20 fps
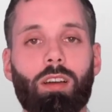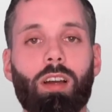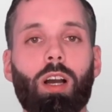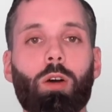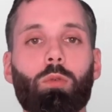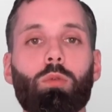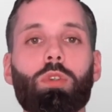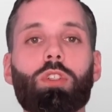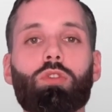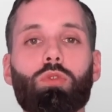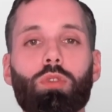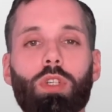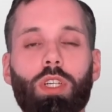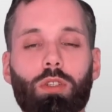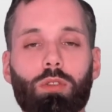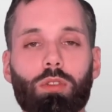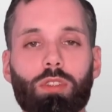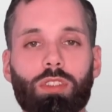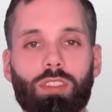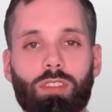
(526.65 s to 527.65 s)
I wish you a
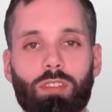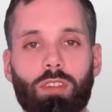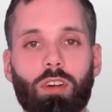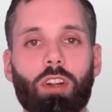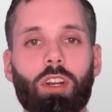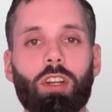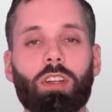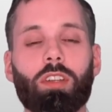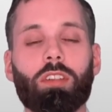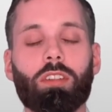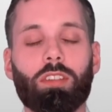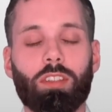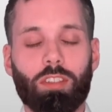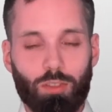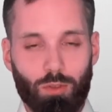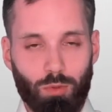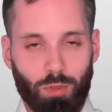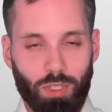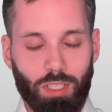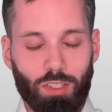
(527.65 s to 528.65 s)
good start in
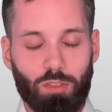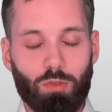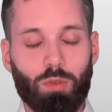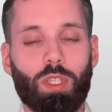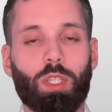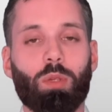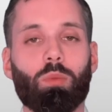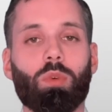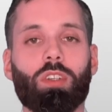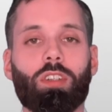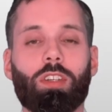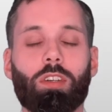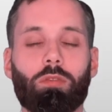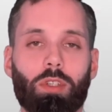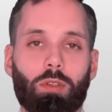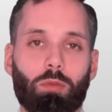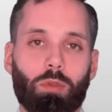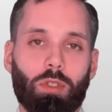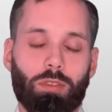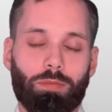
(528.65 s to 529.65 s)
2021,
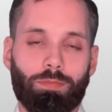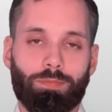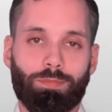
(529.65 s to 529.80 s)
everyone.